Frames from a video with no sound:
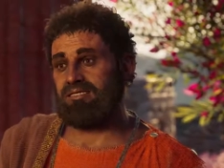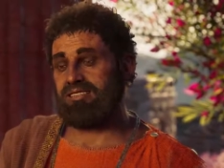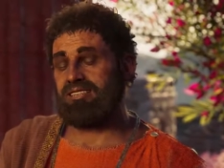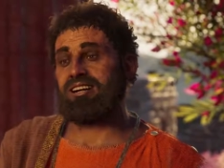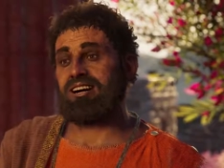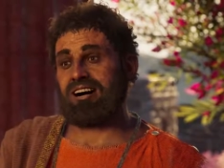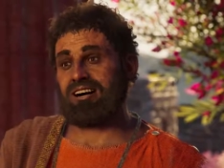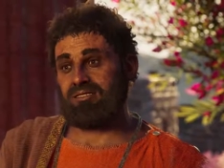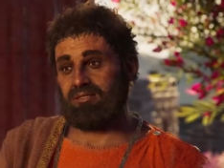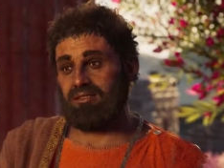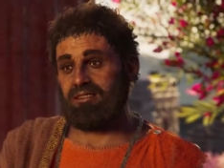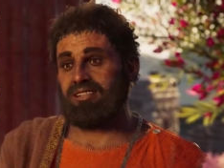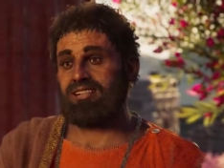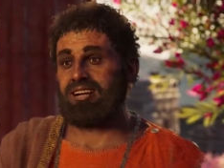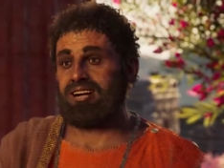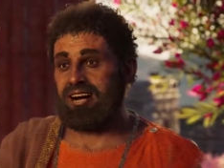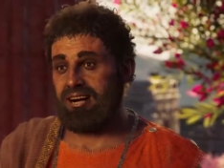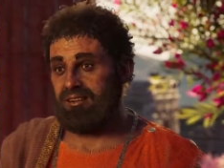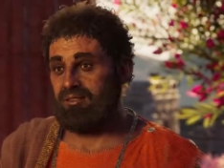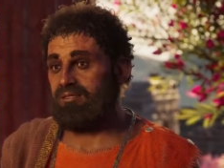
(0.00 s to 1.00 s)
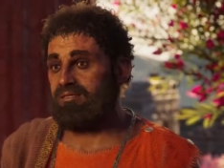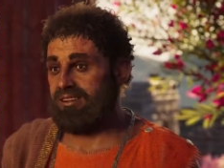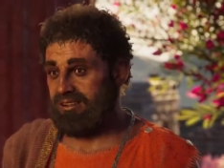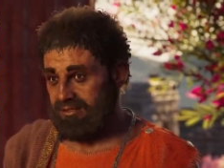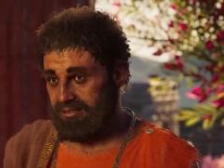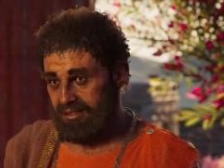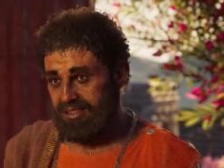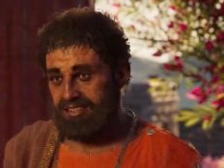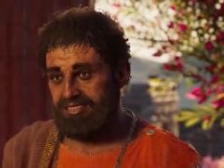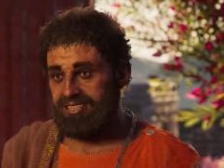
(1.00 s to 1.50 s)
That's what I would
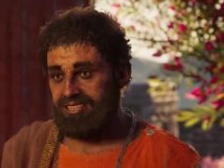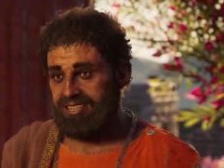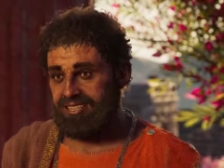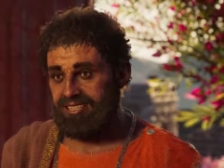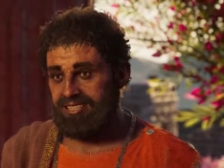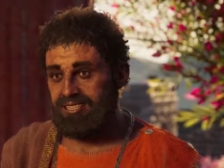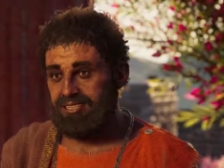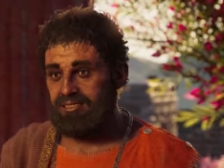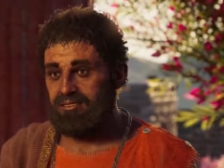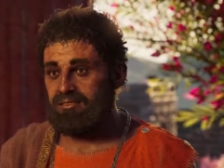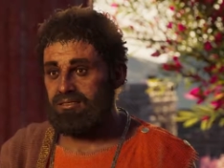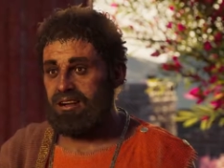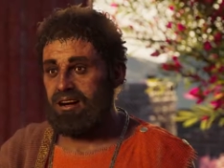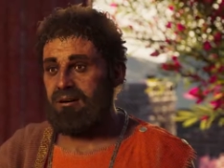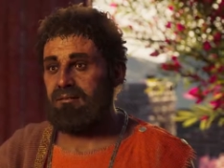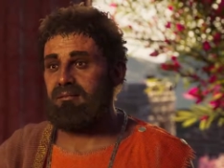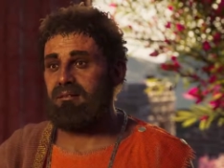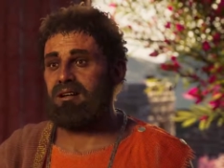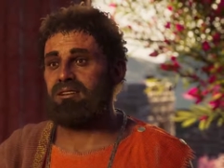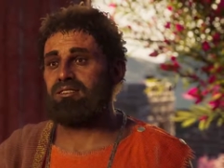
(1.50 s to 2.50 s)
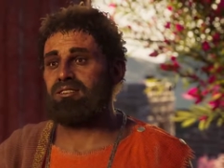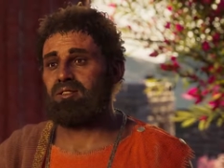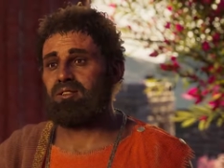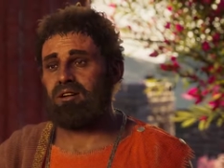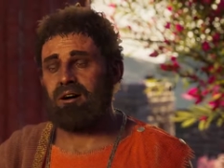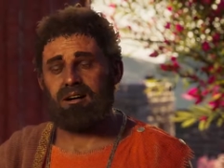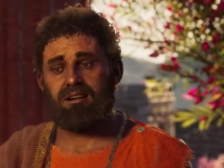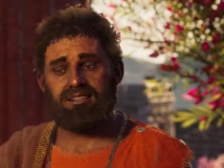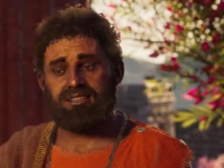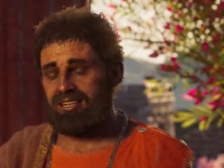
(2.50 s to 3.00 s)
have called it.
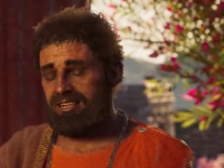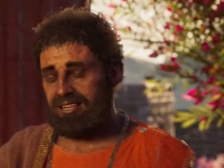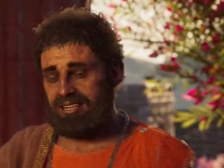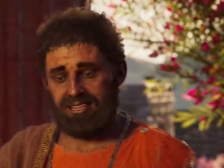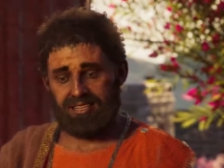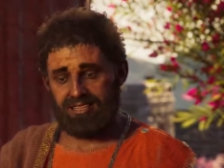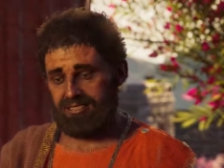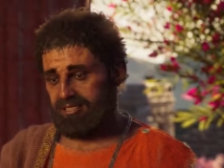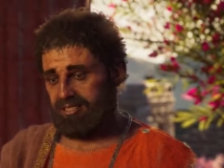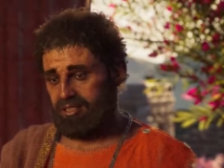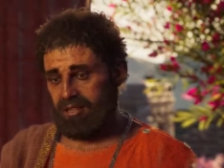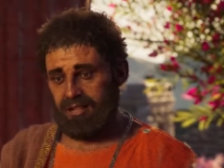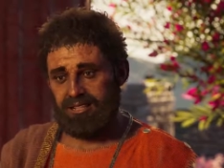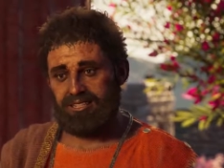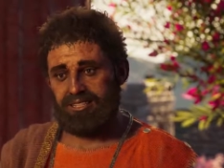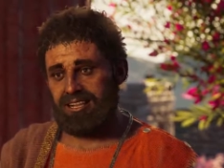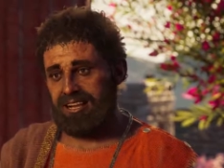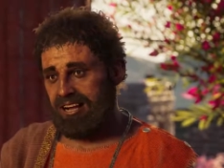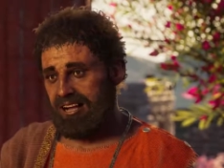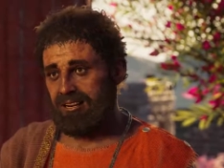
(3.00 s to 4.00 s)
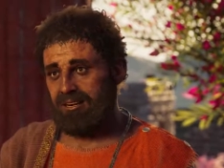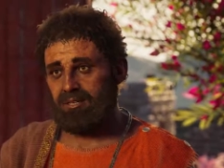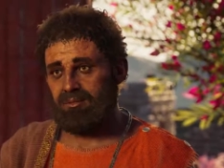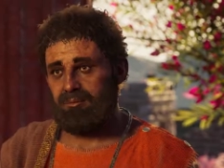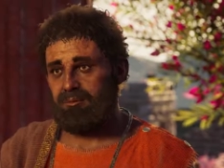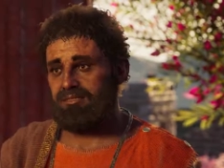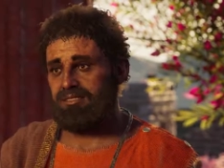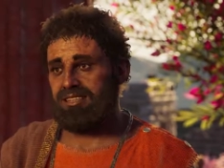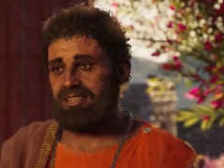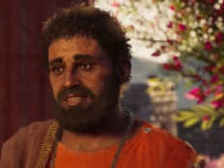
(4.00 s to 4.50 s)
Unfortunately, it's not the
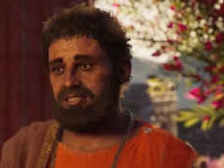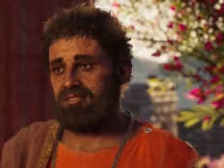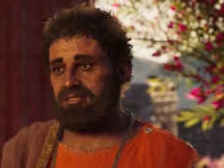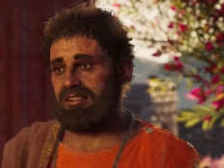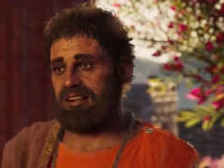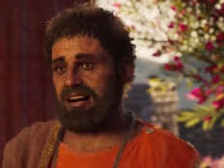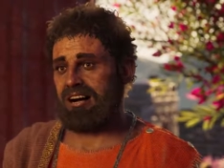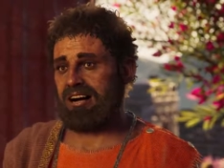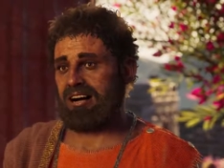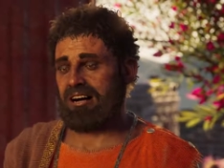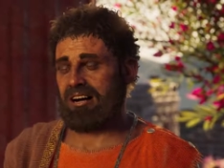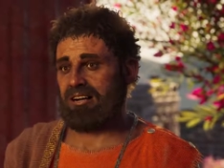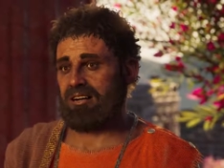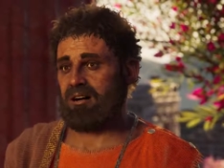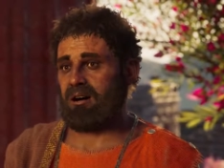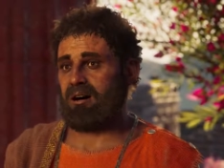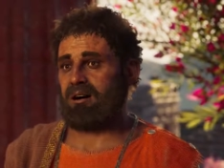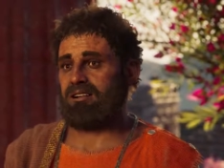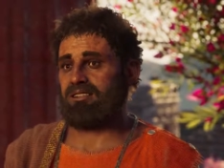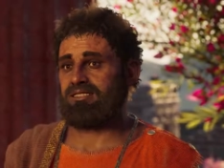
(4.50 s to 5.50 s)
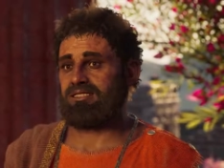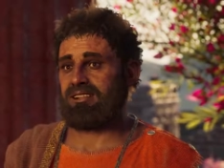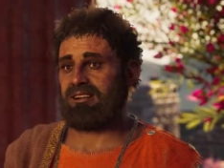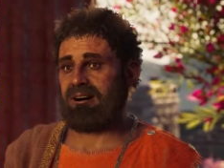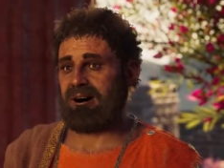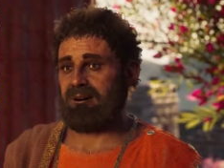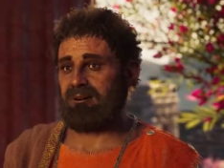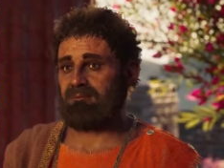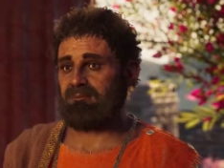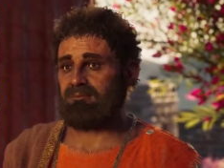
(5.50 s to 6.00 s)
Acropolis's actual
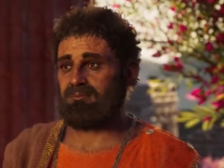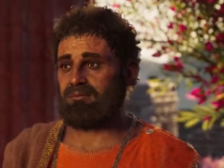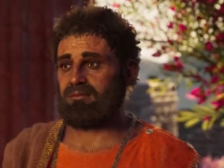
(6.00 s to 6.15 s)
name.